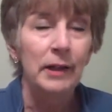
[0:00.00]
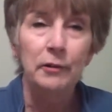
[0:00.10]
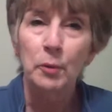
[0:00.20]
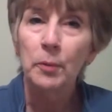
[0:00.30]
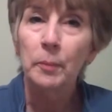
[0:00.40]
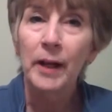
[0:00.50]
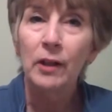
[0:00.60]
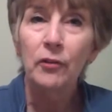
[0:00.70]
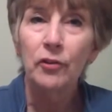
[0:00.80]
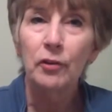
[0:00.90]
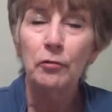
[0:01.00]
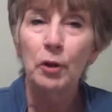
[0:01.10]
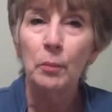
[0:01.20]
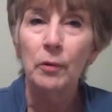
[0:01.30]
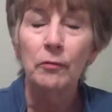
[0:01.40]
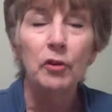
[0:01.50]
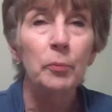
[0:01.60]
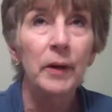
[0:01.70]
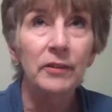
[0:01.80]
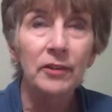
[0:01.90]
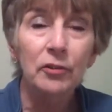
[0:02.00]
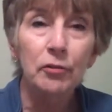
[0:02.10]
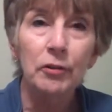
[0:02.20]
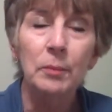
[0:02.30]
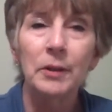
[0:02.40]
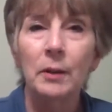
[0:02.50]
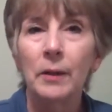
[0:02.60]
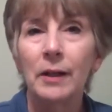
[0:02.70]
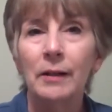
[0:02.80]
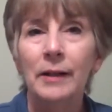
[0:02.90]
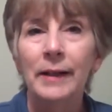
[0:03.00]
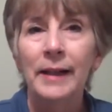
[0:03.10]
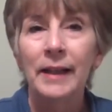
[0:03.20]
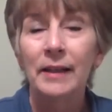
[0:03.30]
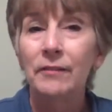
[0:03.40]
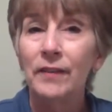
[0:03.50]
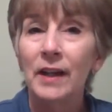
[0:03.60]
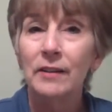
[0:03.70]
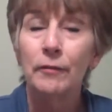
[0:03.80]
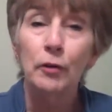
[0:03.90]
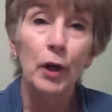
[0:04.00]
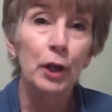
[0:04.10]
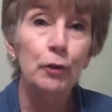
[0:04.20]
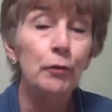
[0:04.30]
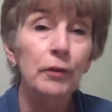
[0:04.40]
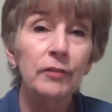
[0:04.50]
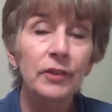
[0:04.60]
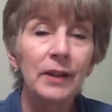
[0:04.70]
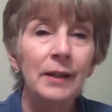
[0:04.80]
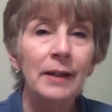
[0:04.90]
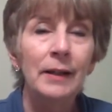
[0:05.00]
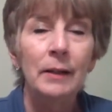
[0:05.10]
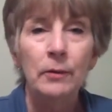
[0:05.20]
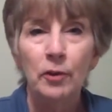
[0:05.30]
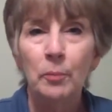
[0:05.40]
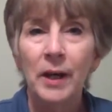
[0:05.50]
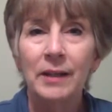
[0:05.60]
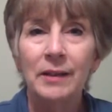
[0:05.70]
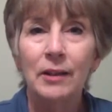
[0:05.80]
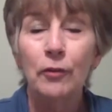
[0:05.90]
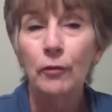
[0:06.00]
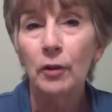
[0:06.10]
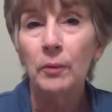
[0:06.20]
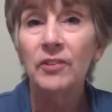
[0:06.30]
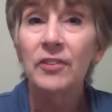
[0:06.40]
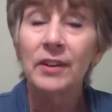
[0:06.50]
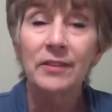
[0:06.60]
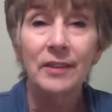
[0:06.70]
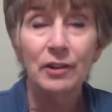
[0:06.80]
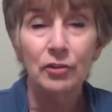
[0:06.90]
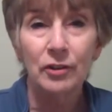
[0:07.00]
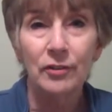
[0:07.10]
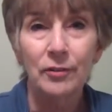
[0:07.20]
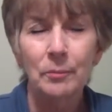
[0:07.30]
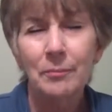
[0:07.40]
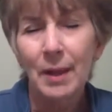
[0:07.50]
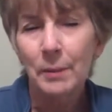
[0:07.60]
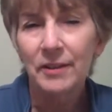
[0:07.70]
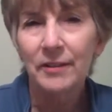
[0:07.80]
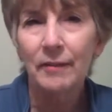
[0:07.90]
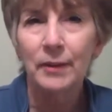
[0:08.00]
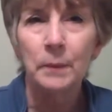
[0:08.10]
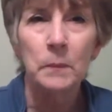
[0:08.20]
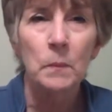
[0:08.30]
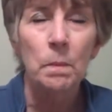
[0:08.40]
Irritable bowel syndrome responds extremely well. In fact, if you're under 50, you might need as few as 6 sessions, maybe 7.